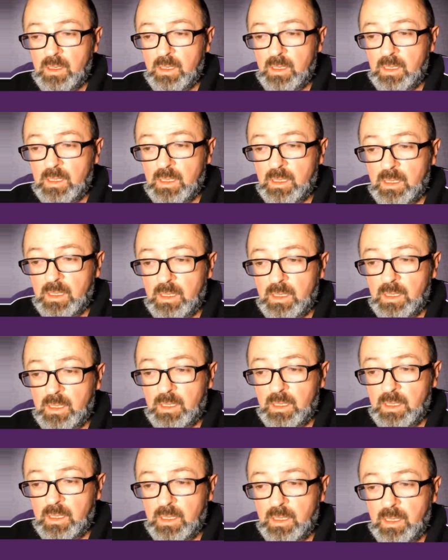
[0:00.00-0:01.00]

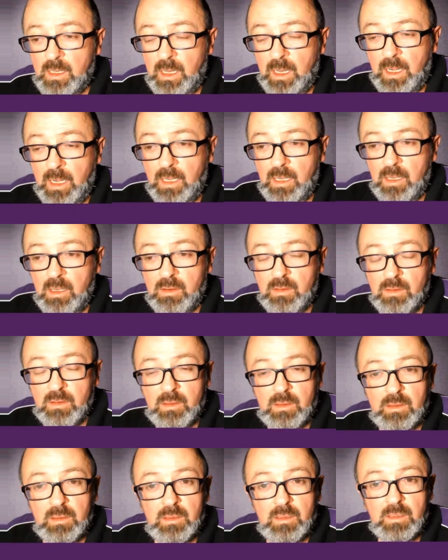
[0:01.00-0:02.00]
uh, and
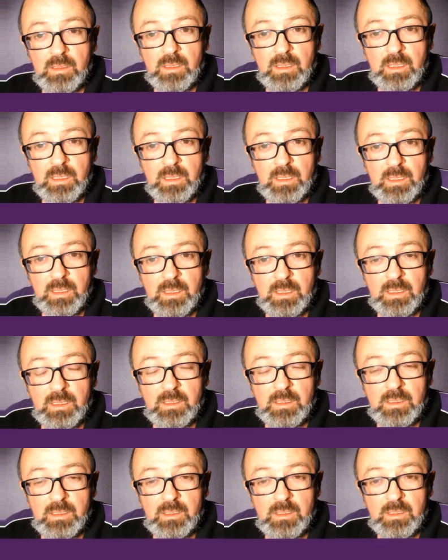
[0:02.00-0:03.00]
uh,
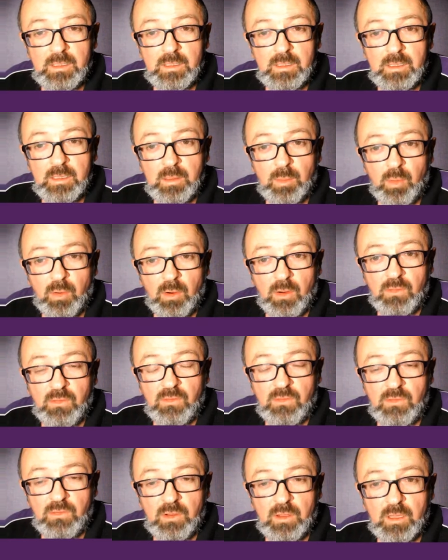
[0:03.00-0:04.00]
the price
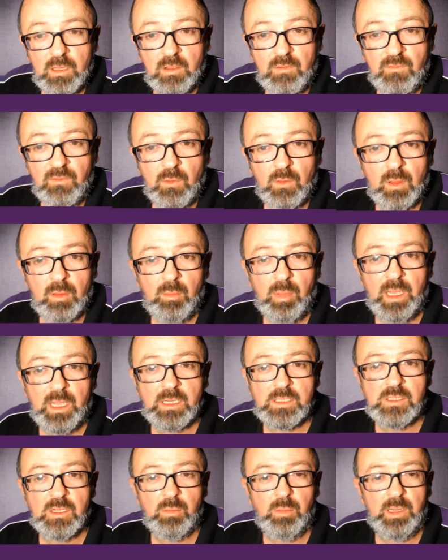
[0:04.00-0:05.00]
is certainly falling
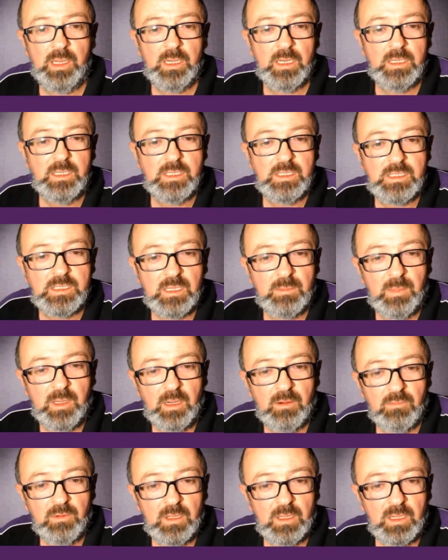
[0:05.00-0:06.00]
back. So Peter did send me
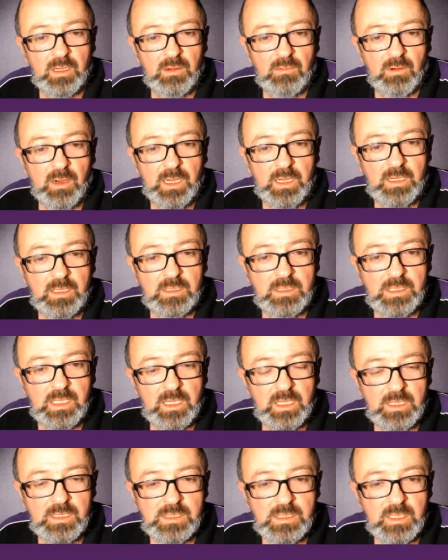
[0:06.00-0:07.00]
a really great
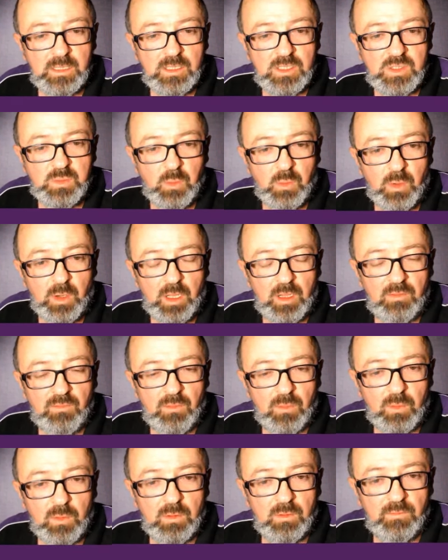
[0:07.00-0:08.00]
data set this morning of
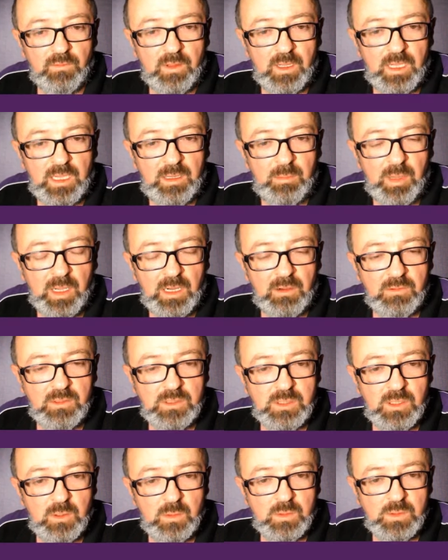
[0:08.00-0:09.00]
all of the eBay
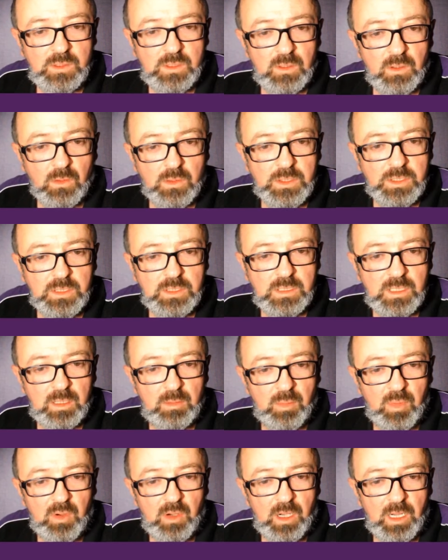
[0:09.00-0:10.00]
results, auctions
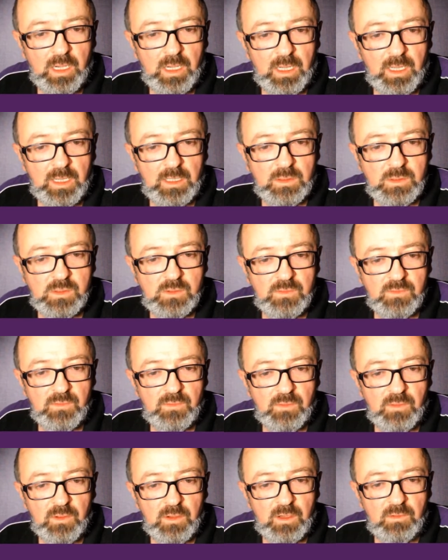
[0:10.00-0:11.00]
and buy it nows of
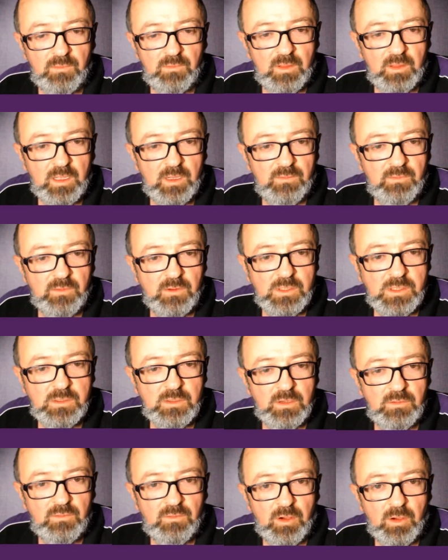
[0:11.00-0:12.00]
35th
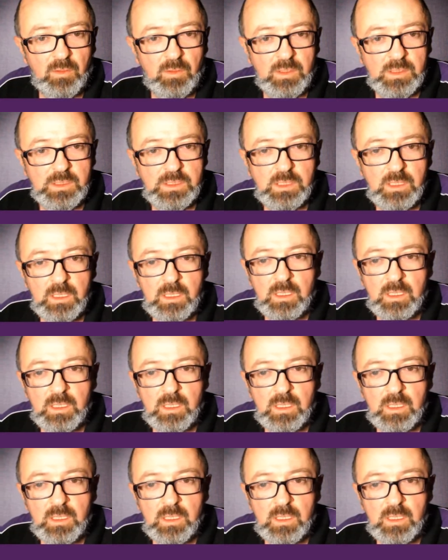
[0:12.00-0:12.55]
anniversary folders.